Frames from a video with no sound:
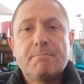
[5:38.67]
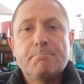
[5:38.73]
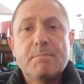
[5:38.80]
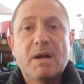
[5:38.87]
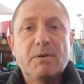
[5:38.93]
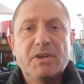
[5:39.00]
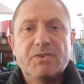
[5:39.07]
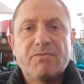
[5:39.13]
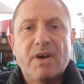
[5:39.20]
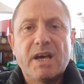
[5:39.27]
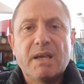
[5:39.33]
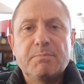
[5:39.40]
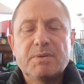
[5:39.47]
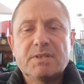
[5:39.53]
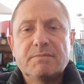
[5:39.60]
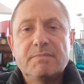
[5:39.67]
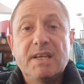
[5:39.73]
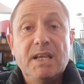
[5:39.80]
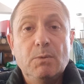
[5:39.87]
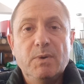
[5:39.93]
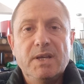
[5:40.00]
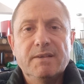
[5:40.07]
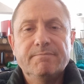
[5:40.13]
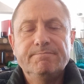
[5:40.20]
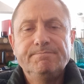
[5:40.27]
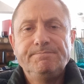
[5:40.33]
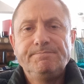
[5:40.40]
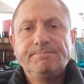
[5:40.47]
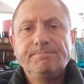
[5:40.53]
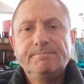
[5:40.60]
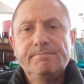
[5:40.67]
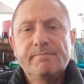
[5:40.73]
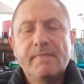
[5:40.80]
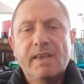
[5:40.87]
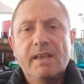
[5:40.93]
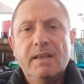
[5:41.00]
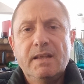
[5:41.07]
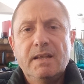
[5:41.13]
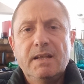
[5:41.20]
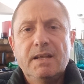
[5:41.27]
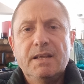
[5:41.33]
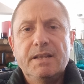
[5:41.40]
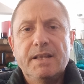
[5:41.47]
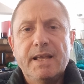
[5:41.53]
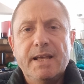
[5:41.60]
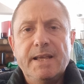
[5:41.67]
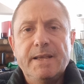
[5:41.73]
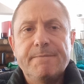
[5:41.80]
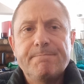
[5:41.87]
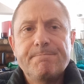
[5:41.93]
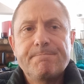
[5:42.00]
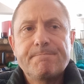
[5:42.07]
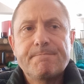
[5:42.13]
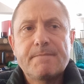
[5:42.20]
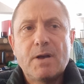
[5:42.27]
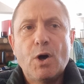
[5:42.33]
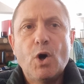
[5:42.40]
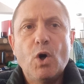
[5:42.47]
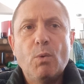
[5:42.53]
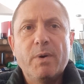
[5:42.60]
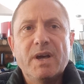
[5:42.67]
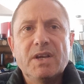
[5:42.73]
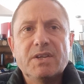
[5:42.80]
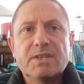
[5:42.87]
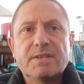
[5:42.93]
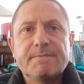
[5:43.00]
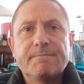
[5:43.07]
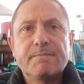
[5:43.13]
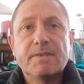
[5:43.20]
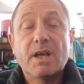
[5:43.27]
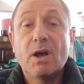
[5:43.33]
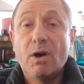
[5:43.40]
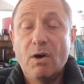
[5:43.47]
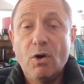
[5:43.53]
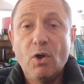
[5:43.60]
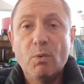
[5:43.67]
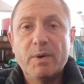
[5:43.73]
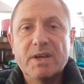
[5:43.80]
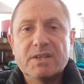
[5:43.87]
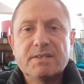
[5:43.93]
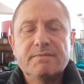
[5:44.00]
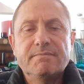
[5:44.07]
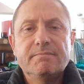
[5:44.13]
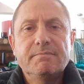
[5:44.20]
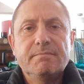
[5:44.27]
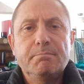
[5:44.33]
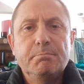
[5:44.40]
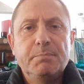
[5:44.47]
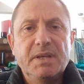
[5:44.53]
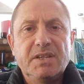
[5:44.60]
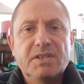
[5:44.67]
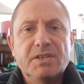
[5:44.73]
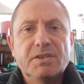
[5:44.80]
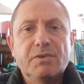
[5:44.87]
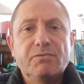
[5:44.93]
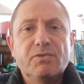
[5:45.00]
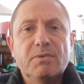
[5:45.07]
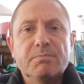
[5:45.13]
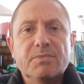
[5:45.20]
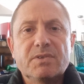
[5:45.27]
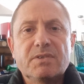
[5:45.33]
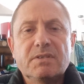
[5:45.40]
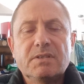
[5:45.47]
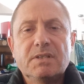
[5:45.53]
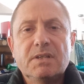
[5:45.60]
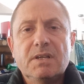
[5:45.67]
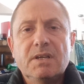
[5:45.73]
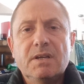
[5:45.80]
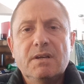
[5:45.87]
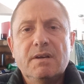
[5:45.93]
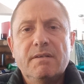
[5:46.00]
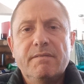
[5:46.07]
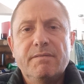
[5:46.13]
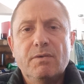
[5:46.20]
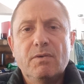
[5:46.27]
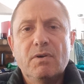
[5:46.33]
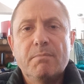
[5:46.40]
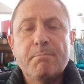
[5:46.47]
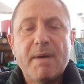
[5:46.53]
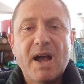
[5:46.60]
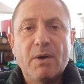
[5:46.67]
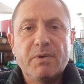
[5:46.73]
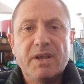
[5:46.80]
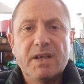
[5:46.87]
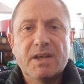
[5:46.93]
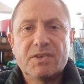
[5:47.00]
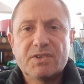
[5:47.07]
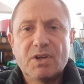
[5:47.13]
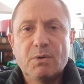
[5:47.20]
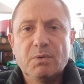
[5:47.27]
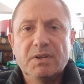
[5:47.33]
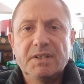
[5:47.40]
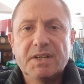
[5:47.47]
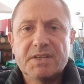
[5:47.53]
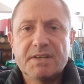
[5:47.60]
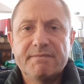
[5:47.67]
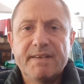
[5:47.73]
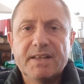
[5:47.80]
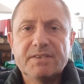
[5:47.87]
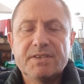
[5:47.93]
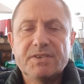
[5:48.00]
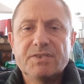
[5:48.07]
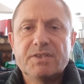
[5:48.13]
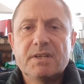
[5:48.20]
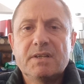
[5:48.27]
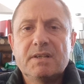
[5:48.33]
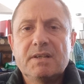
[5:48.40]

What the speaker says: Maori tribes, iwi, they are always beating the drums for Maori are so disadvantaged.